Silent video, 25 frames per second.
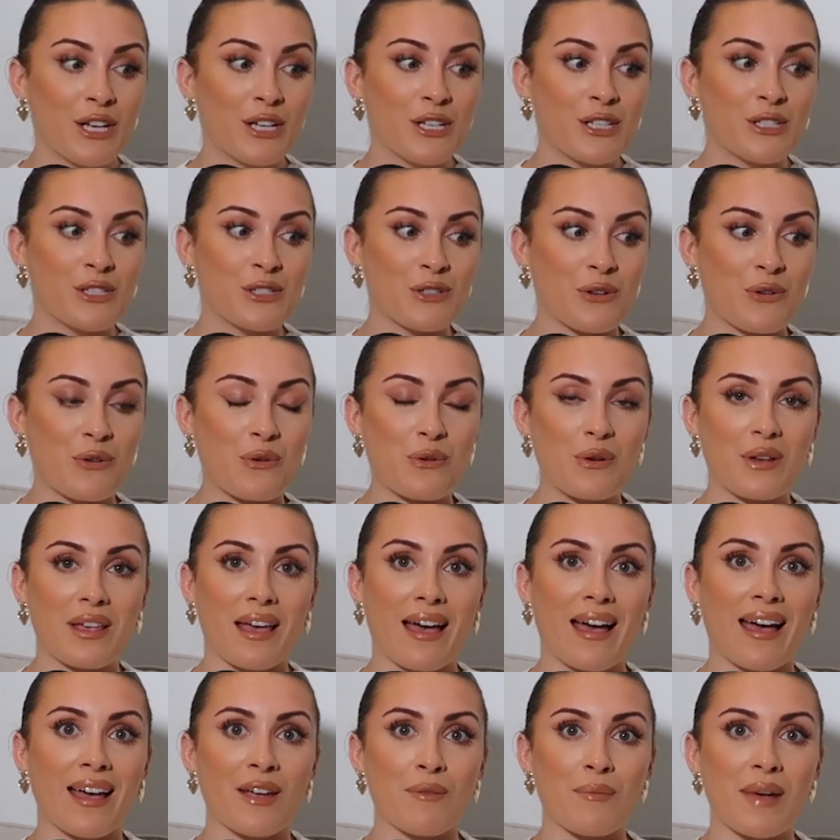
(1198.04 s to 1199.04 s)
So
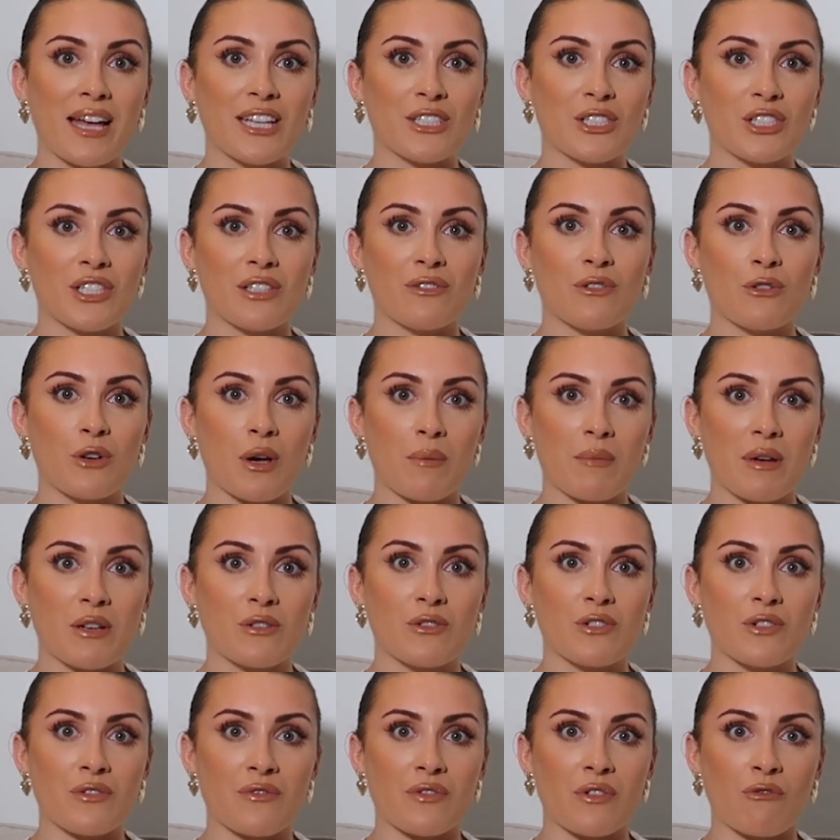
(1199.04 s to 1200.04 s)
yeah, I imagine if you come
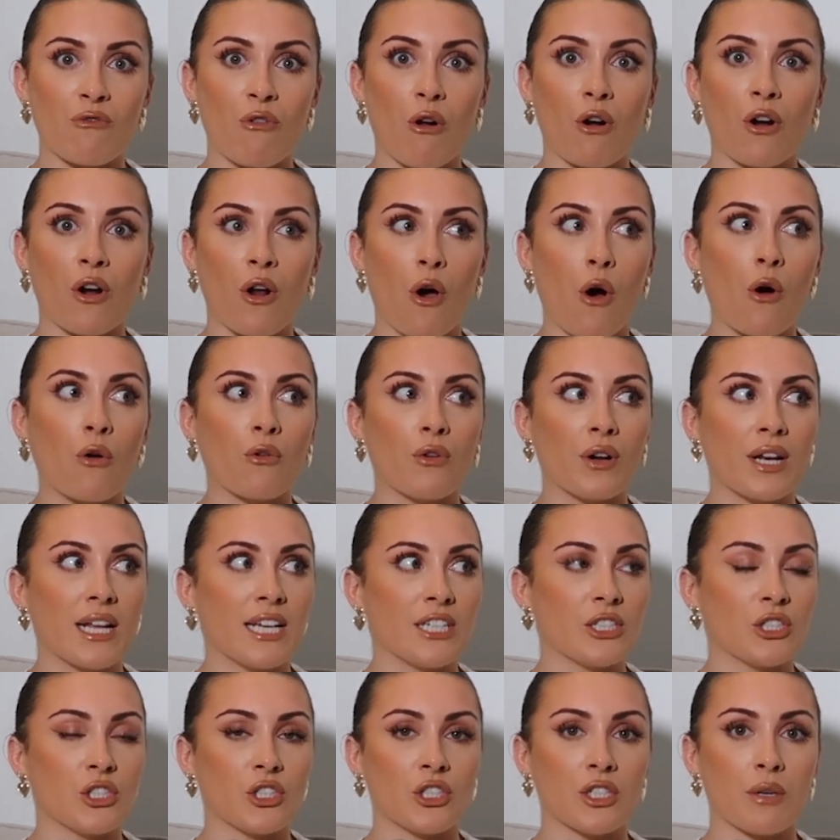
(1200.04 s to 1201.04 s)
out of a long
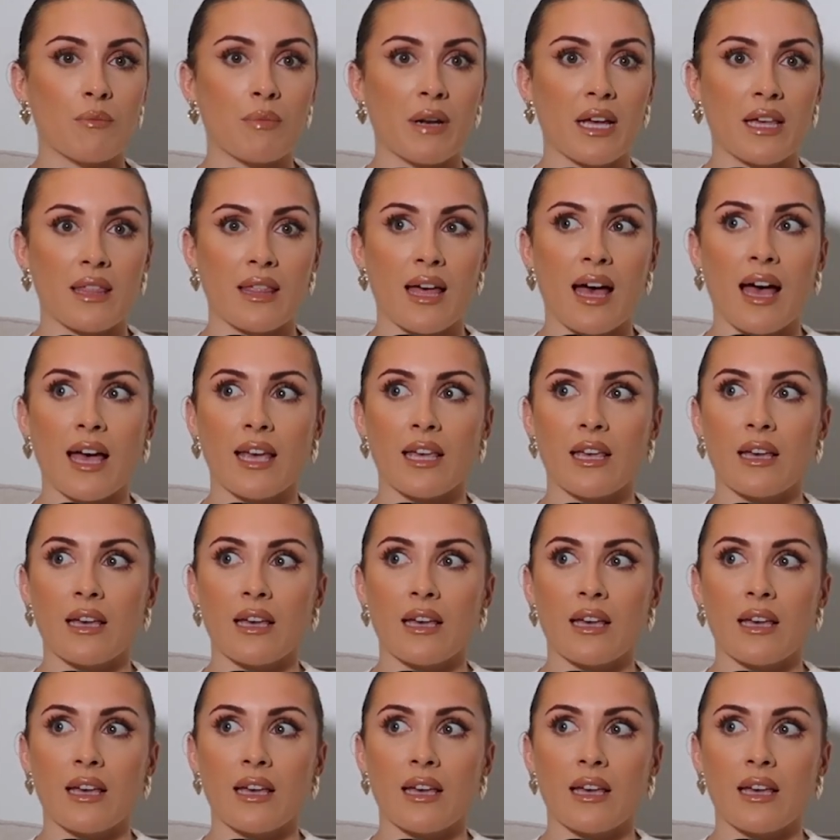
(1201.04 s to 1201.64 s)
relationship like that,